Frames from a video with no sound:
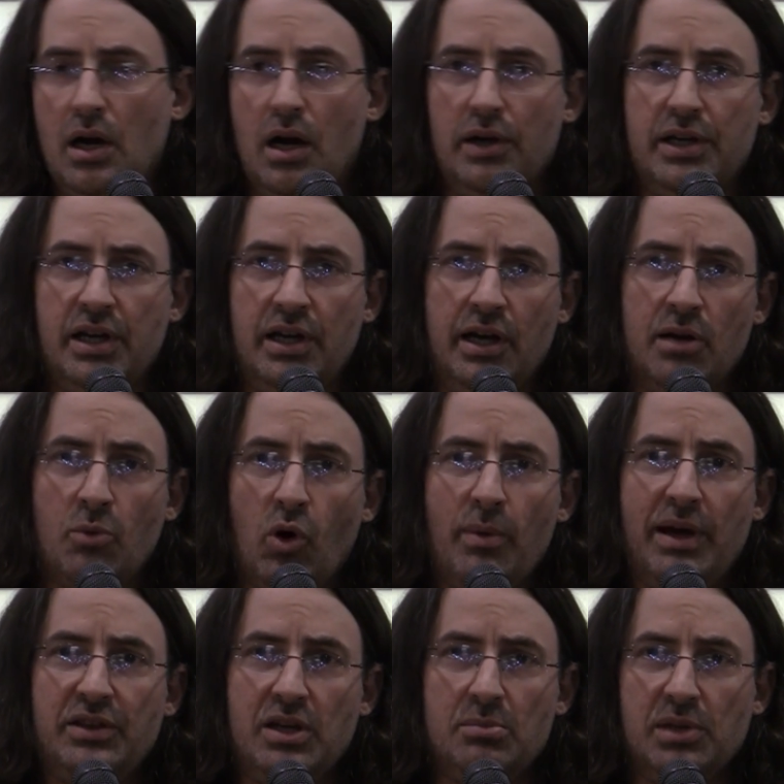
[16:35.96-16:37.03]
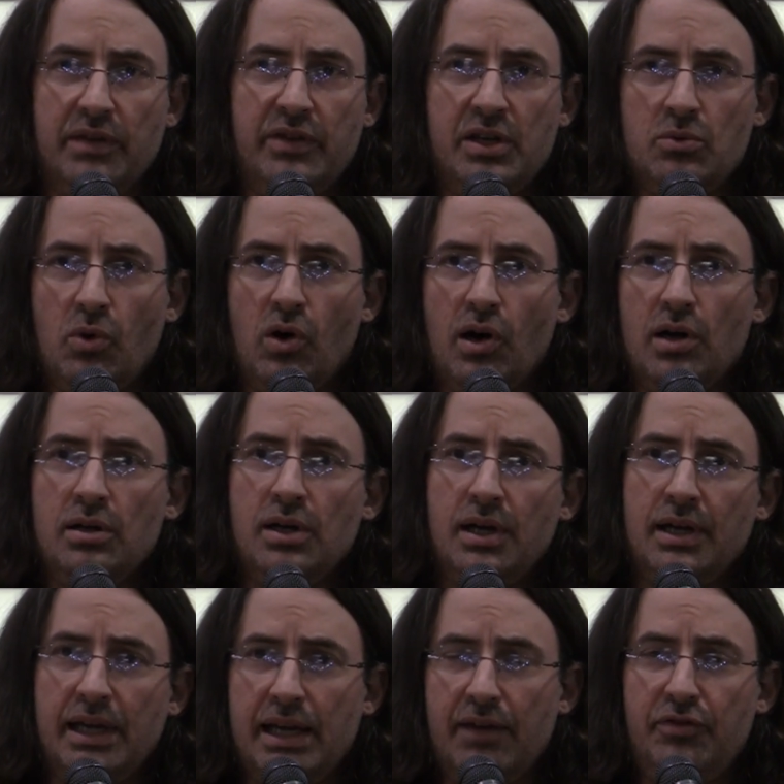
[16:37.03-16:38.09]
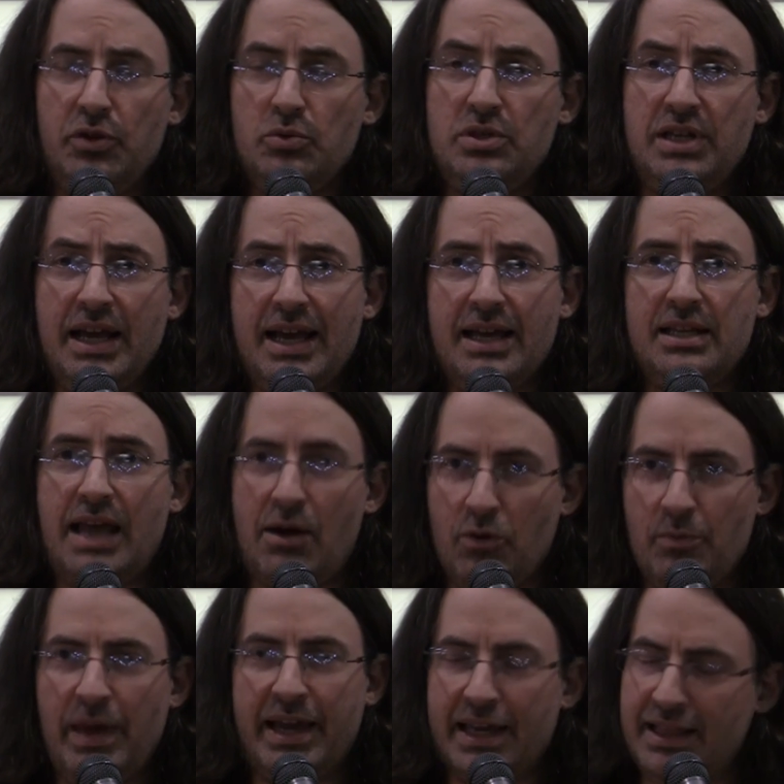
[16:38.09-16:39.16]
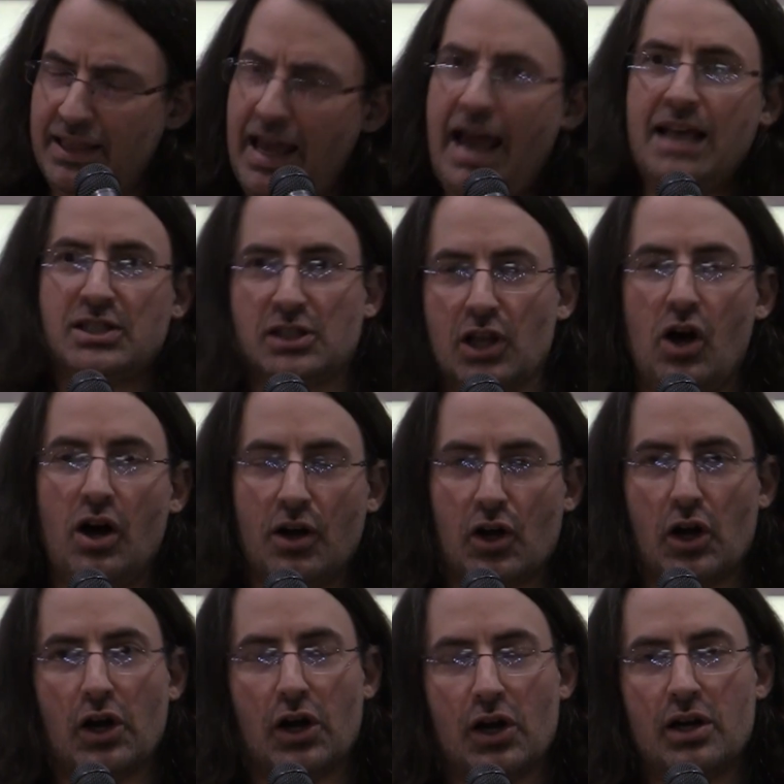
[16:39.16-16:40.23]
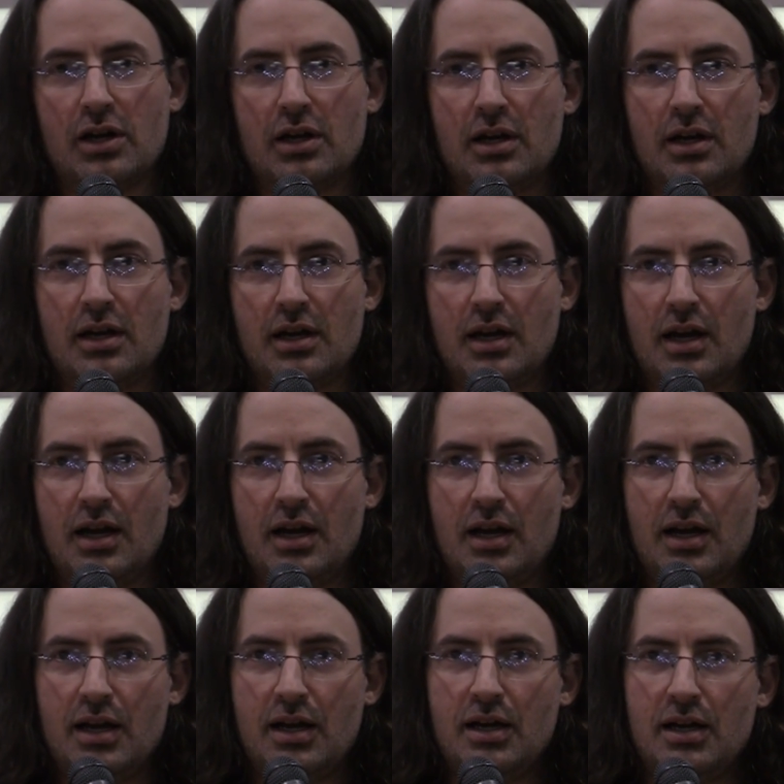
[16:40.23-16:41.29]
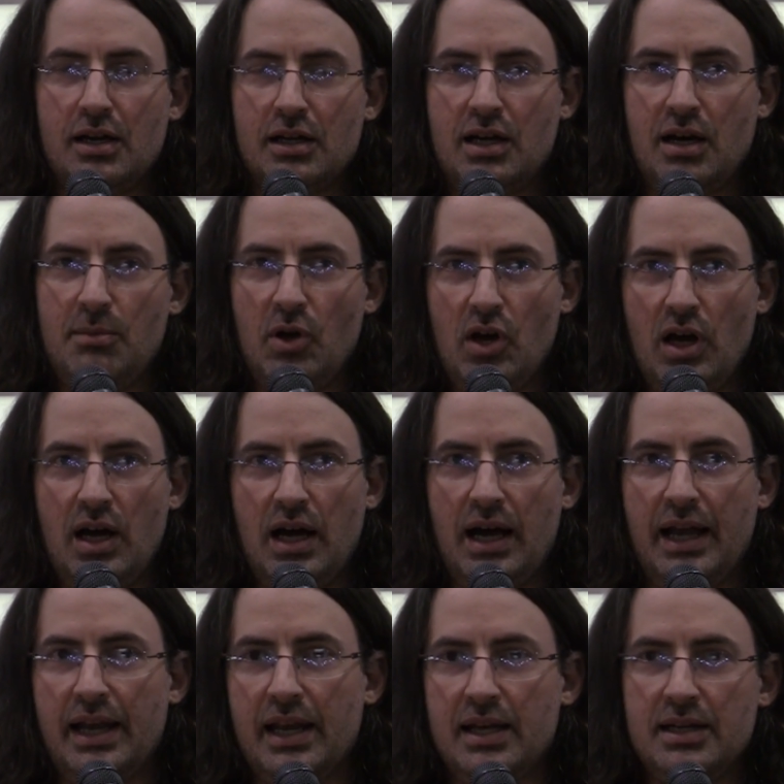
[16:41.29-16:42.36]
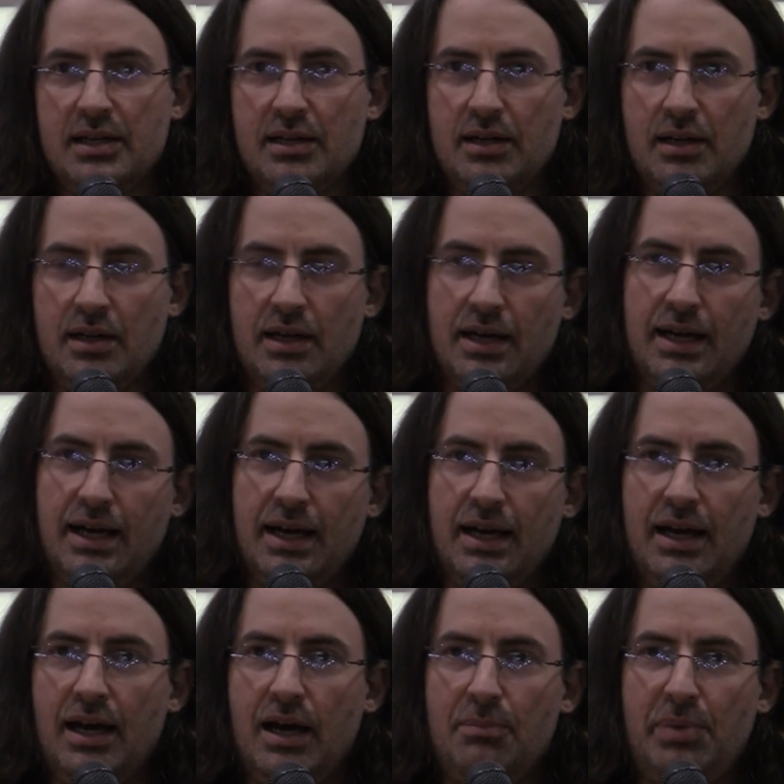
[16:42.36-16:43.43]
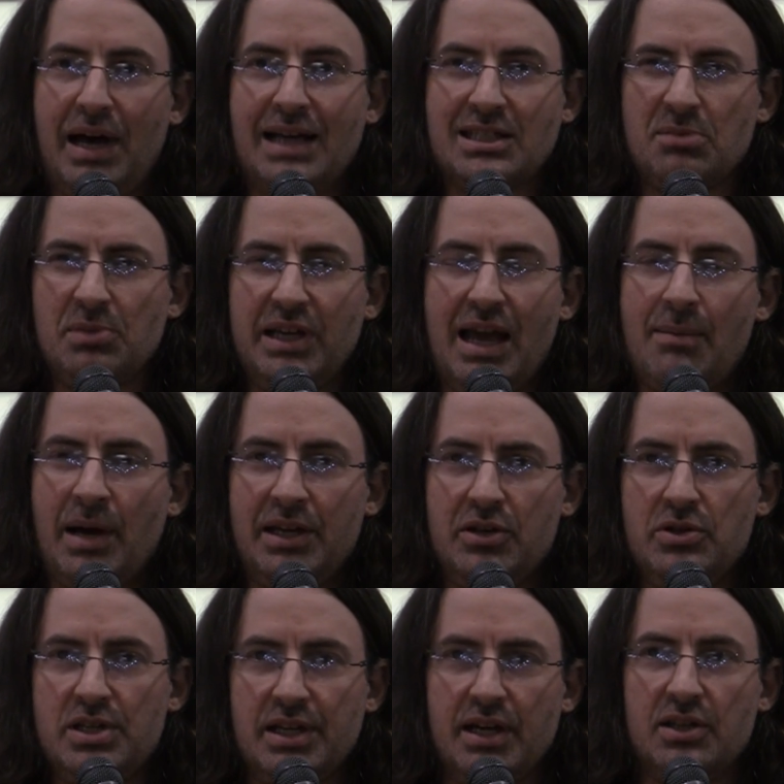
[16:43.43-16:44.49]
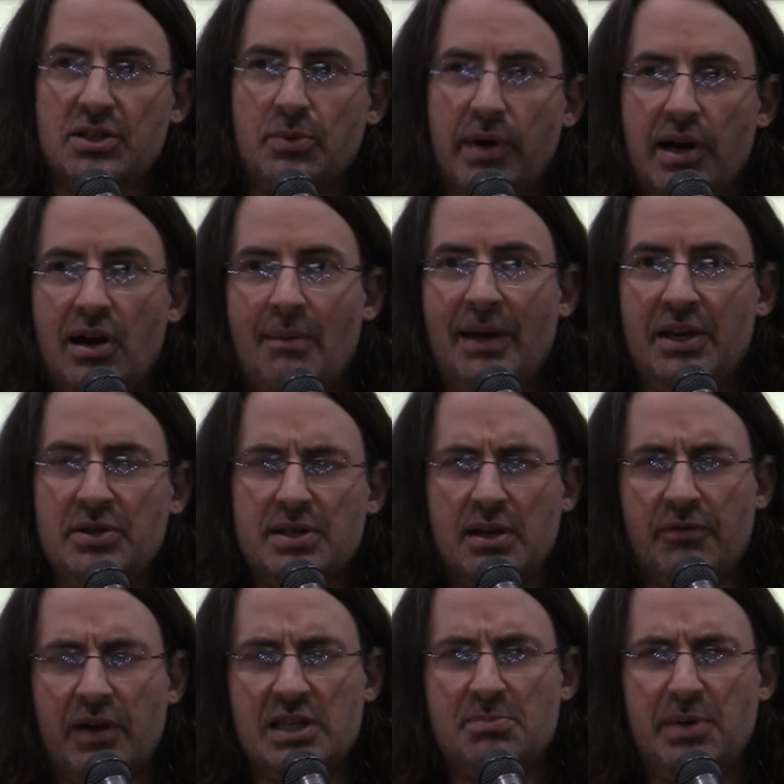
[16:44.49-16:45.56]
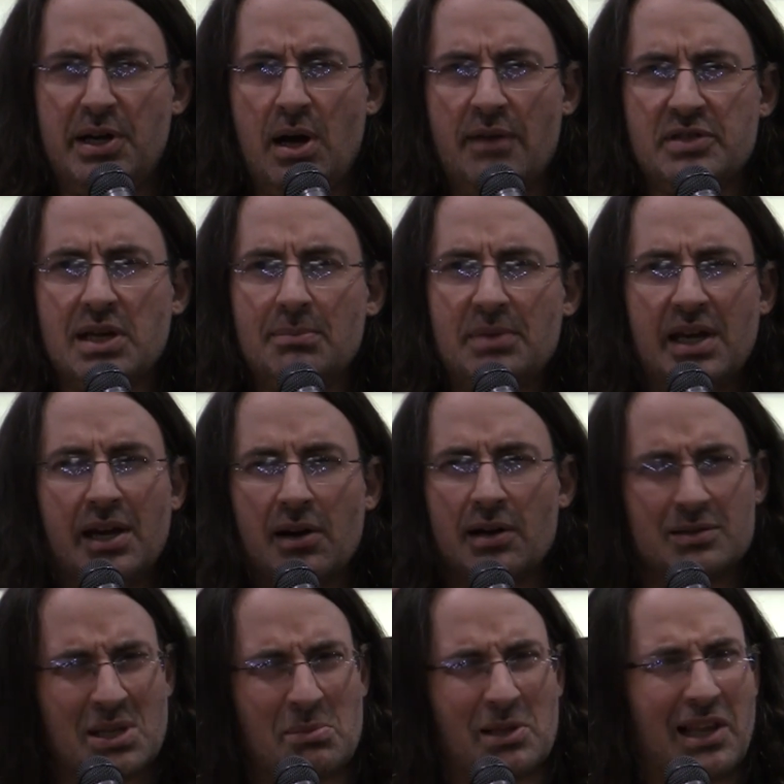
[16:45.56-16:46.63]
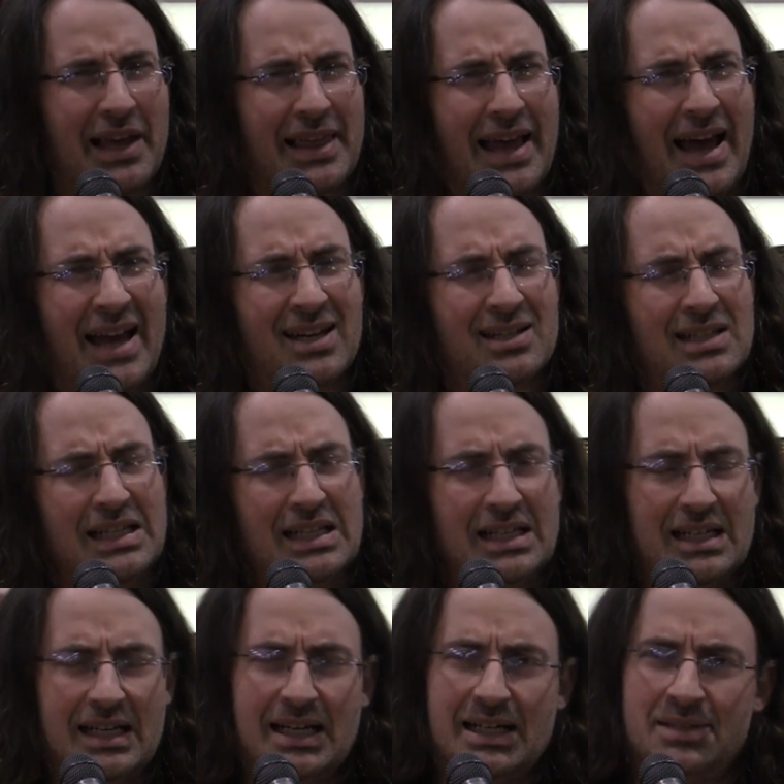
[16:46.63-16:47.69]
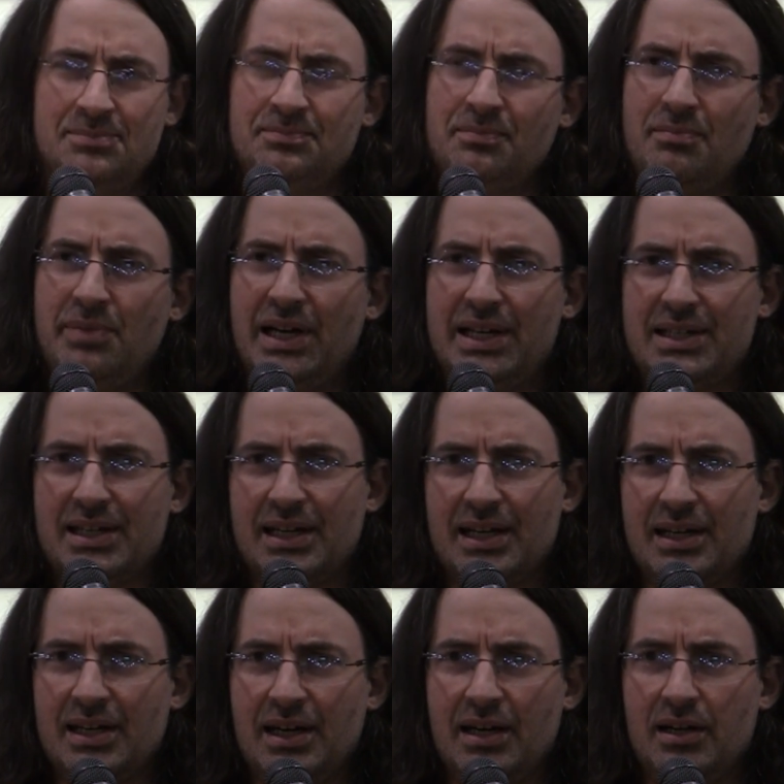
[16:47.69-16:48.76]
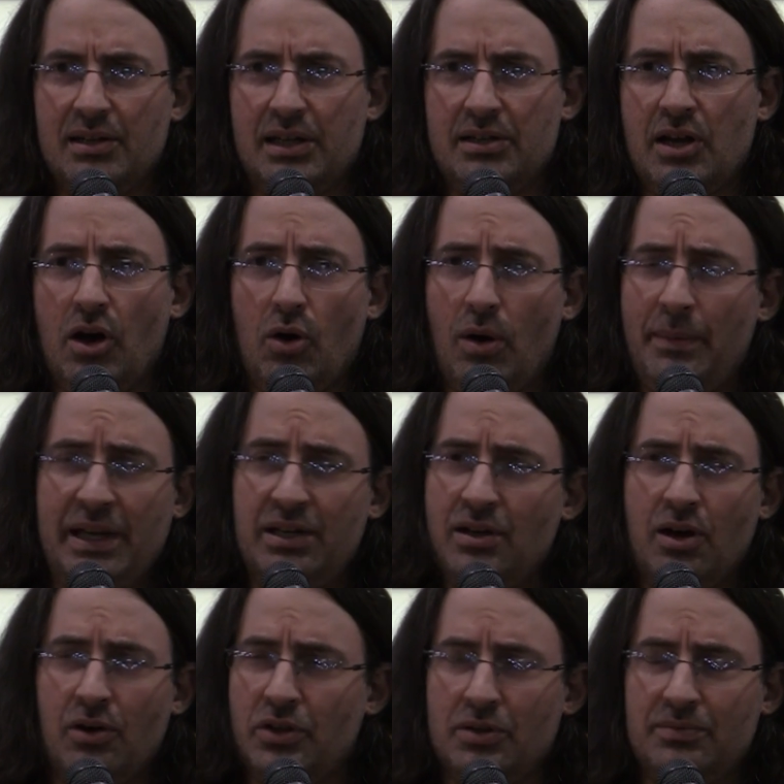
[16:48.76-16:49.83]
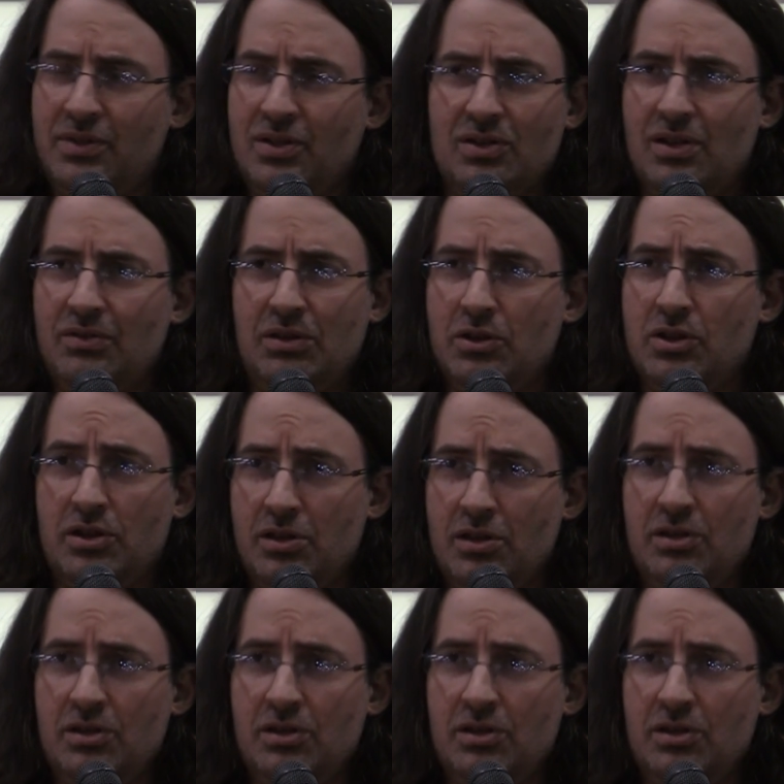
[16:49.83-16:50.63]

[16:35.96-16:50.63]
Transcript: Are you going to hear more about the Oblivion War? If you did, that would make it last longer. Come on. Uh, uh, possibly I might use it elsewhere. I might use it if I spin off something or something like that. Um, but uh, uh, no, I mean, no, the, the,